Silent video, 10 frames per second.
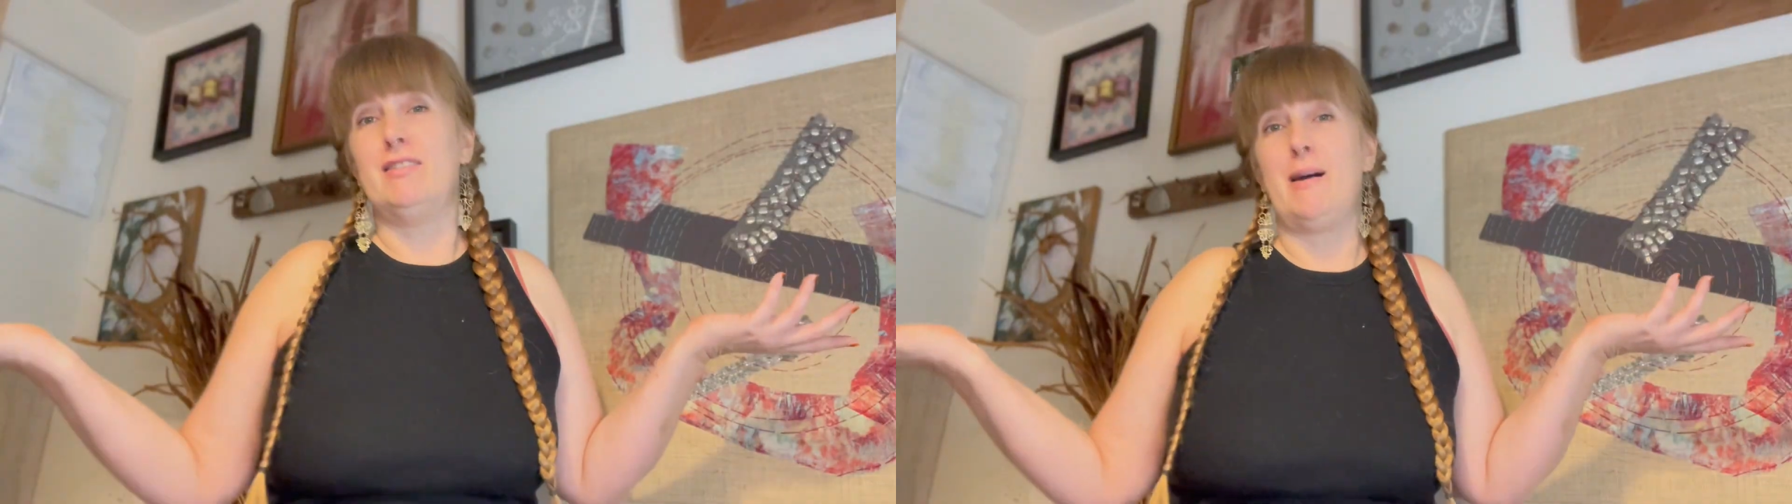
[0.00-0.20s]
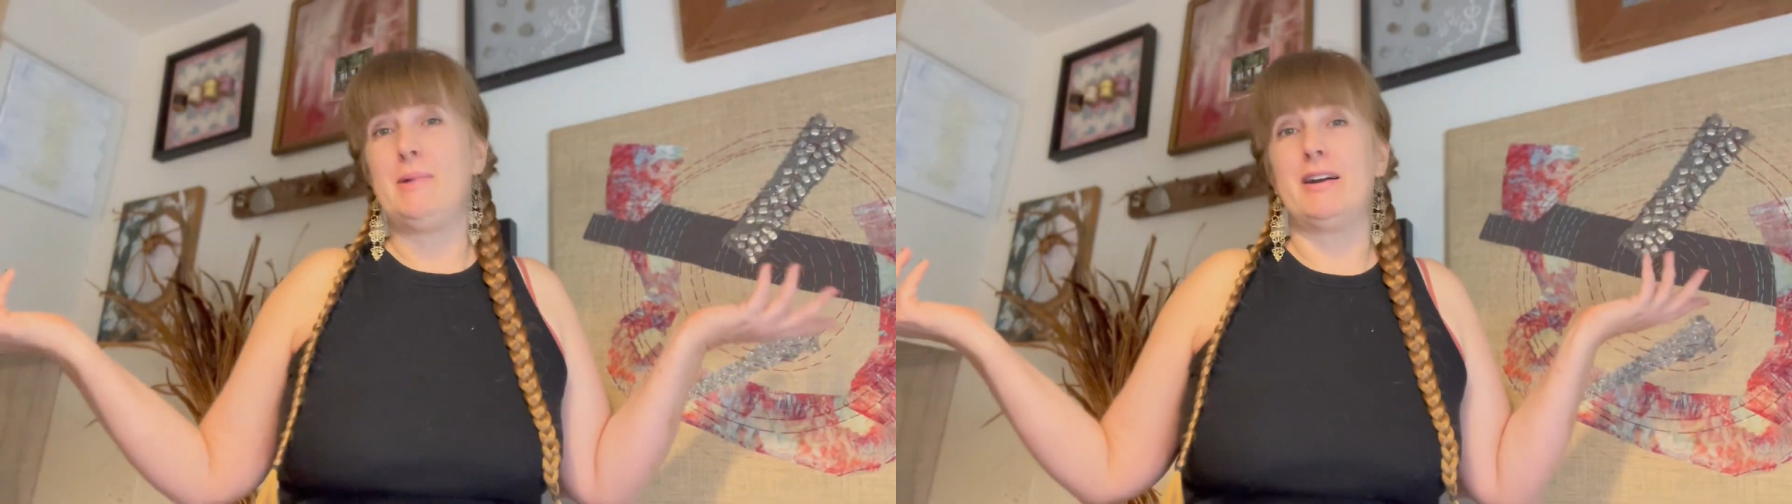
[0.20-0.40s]

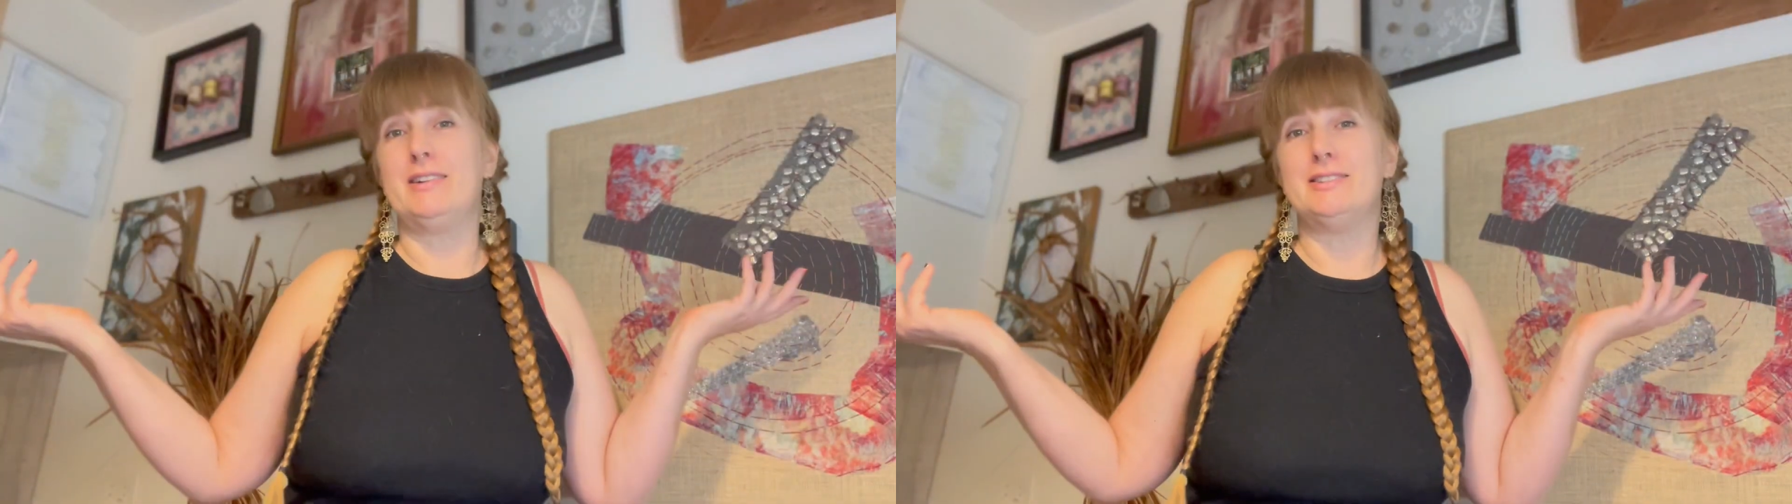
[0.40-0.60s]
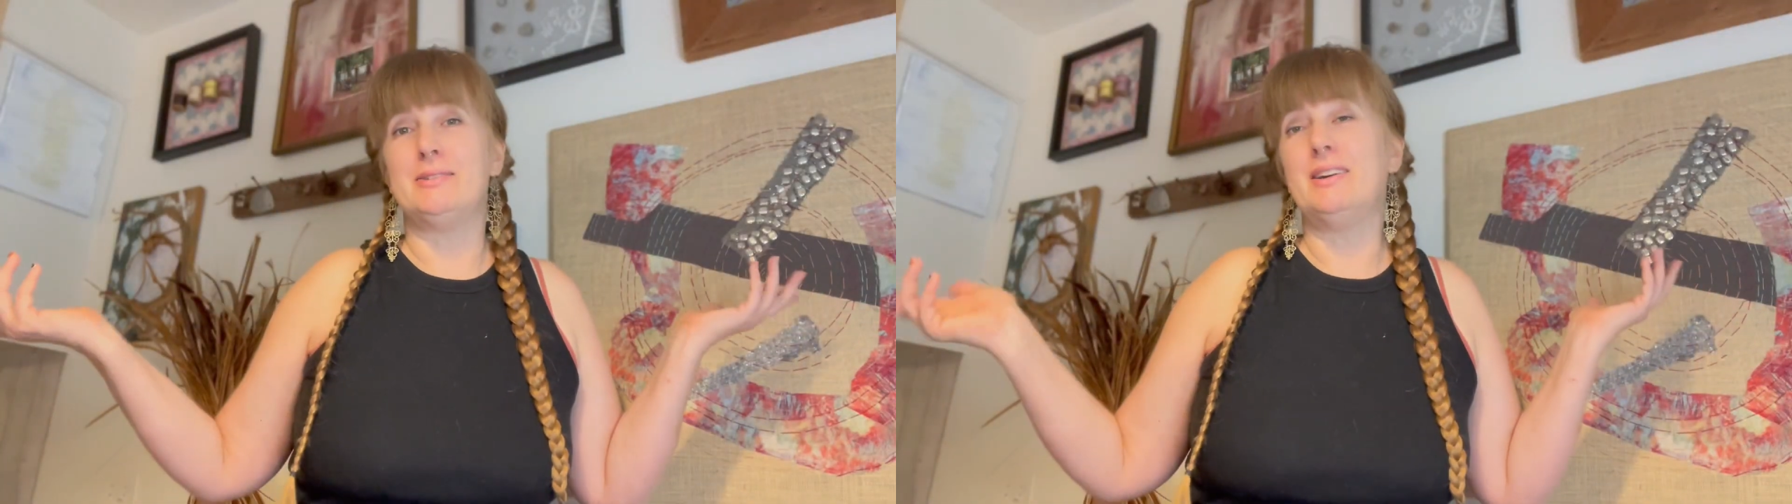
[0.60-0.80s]
I'm not
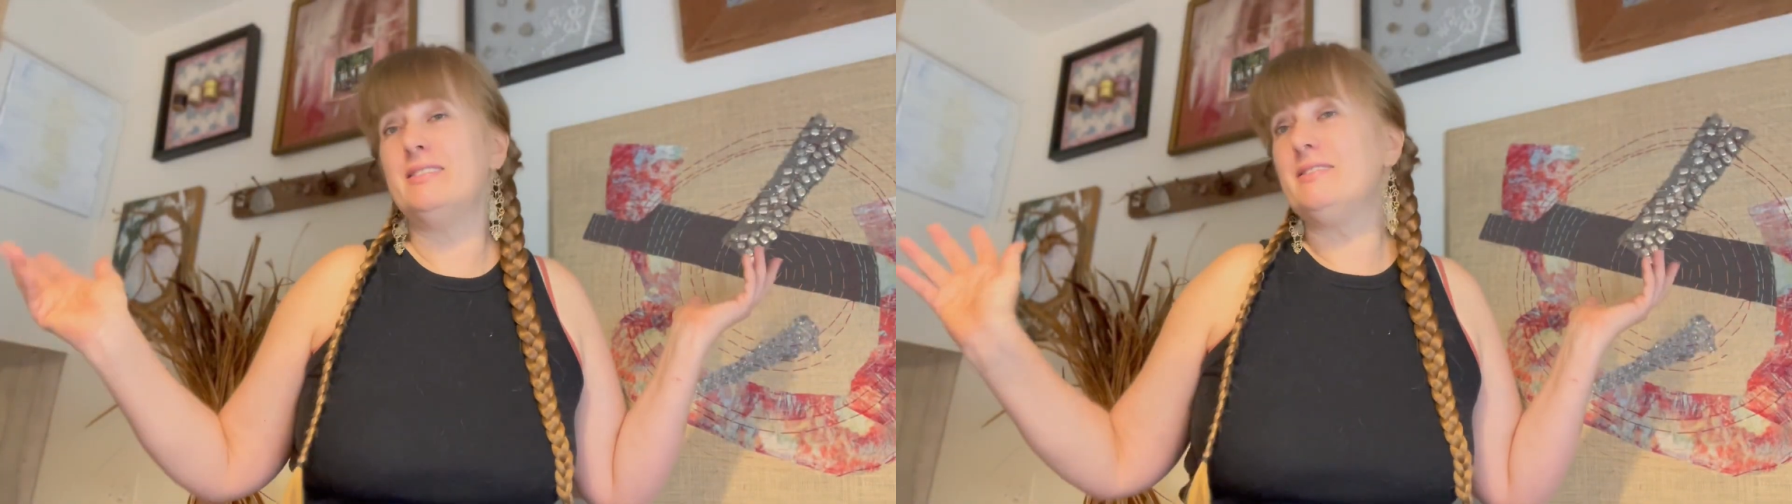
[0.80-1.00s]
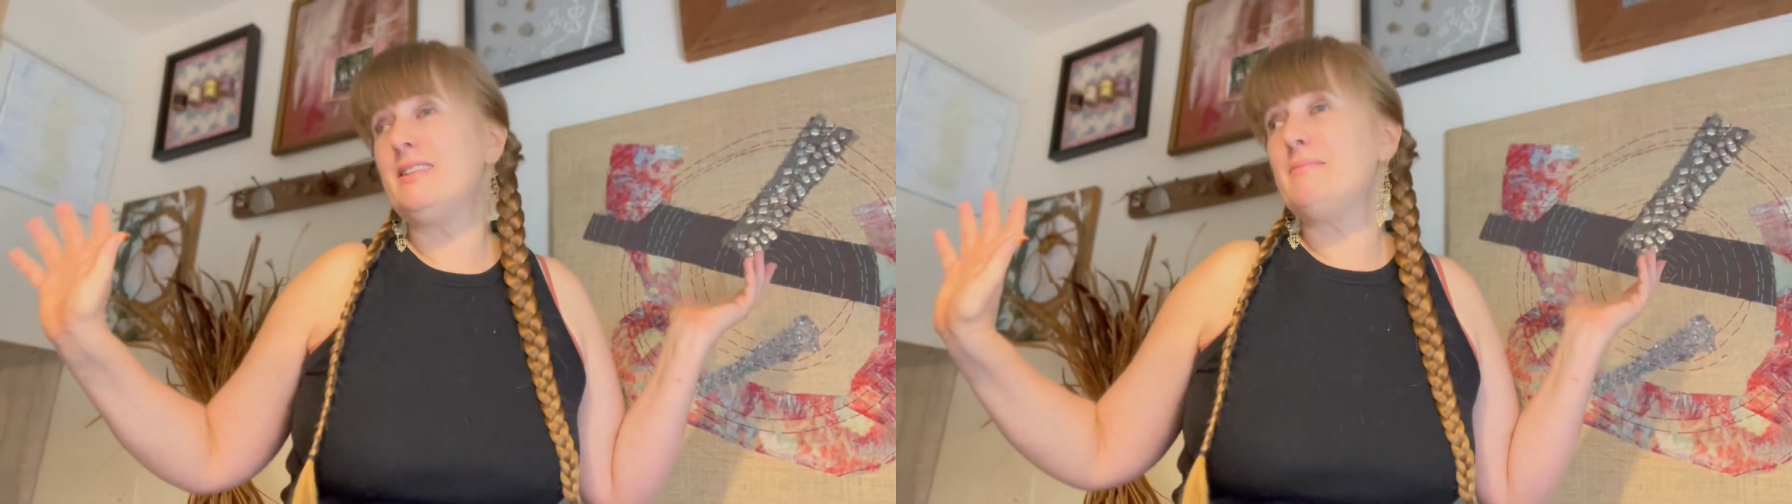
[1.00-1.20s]
gonna do it.
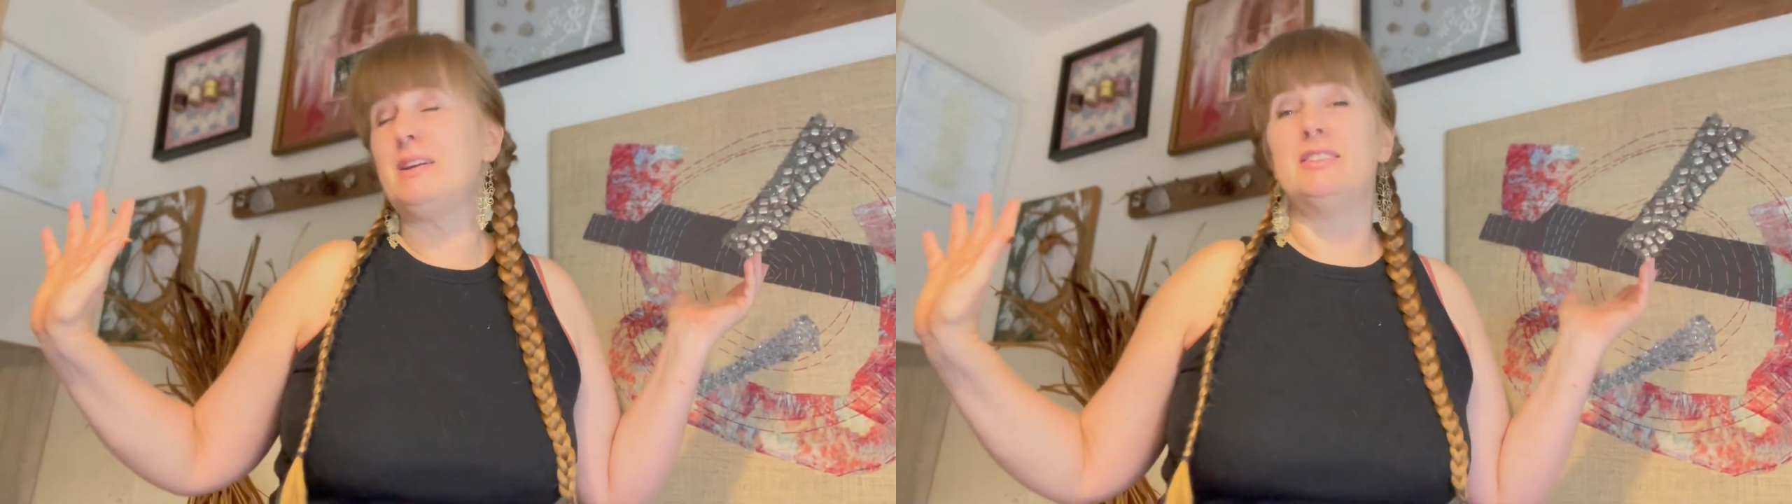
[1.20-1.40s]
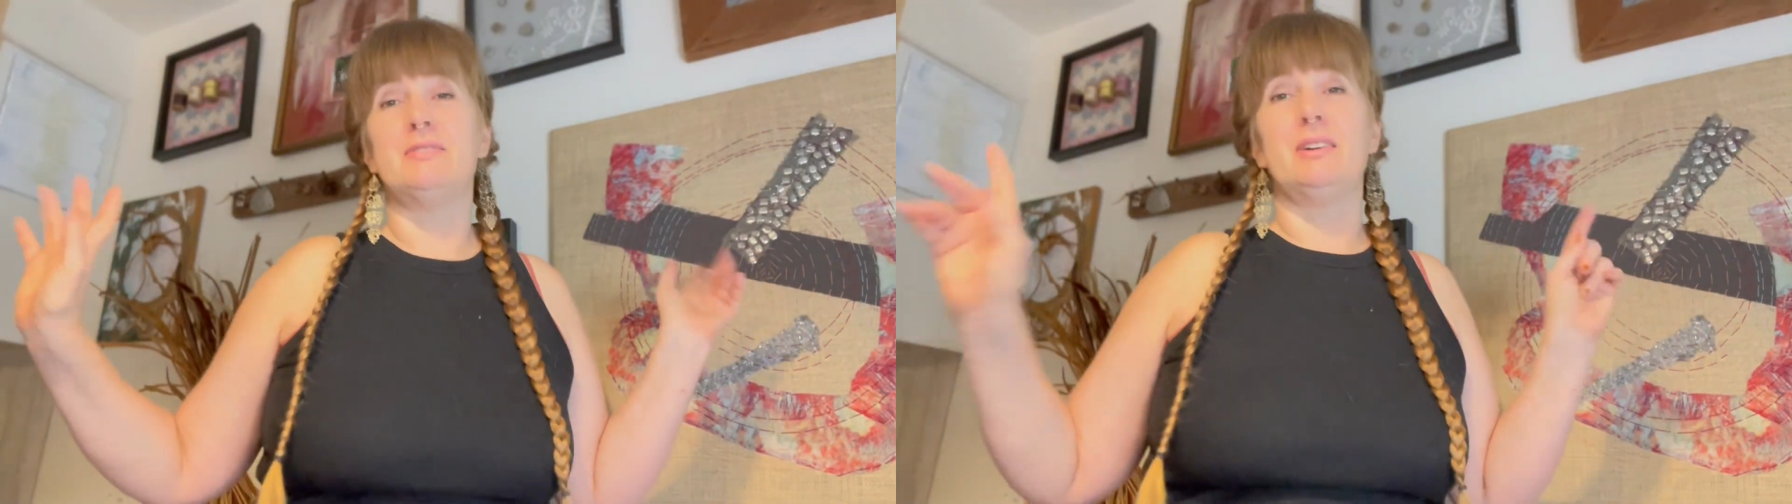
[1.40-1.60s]
I'm
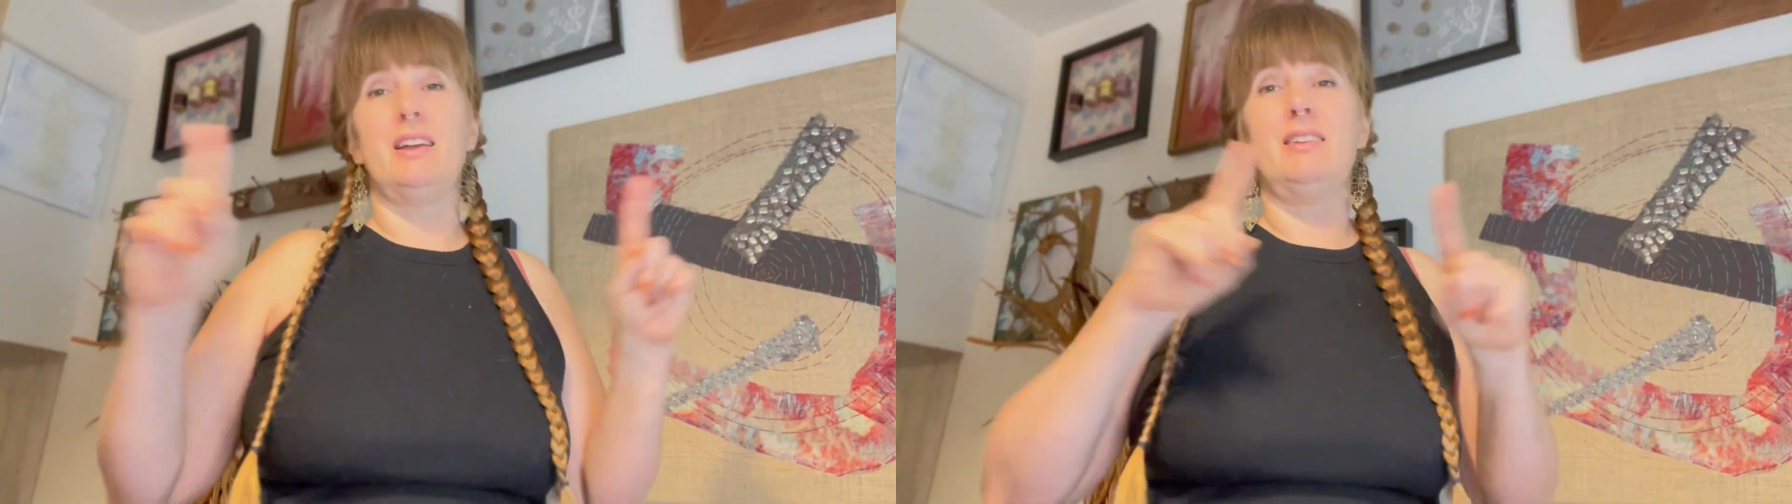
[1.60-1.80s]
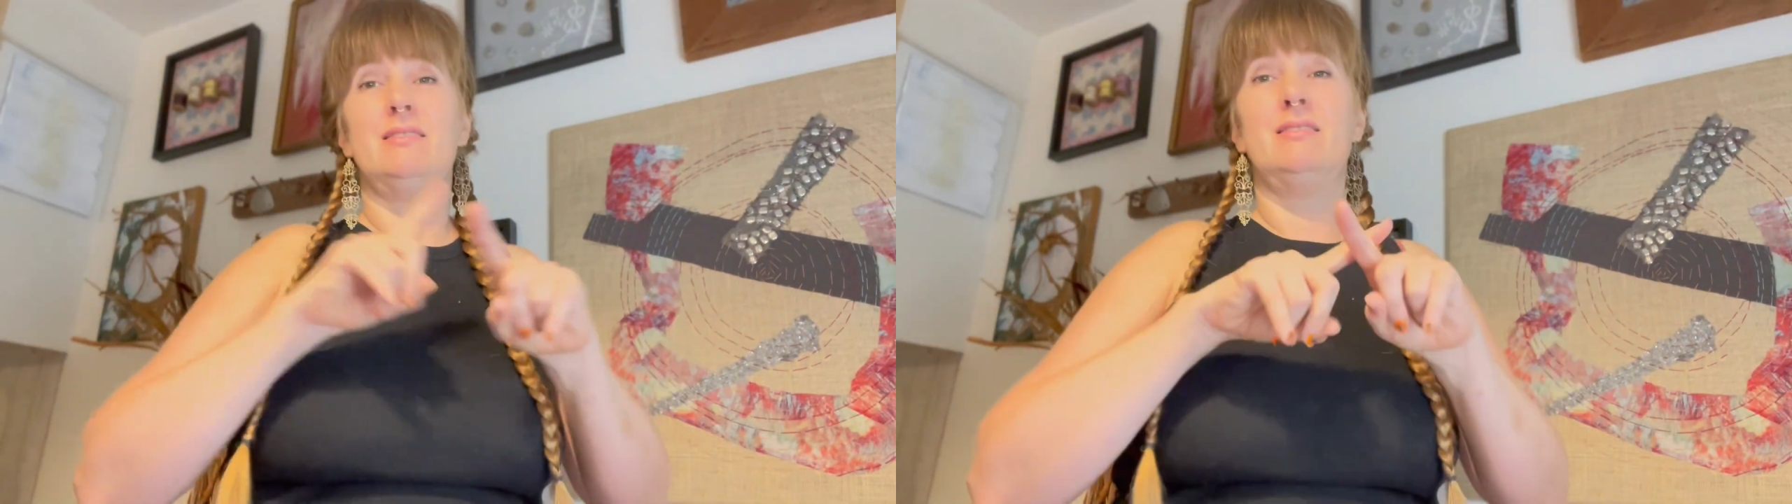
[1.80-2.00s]
not doing it.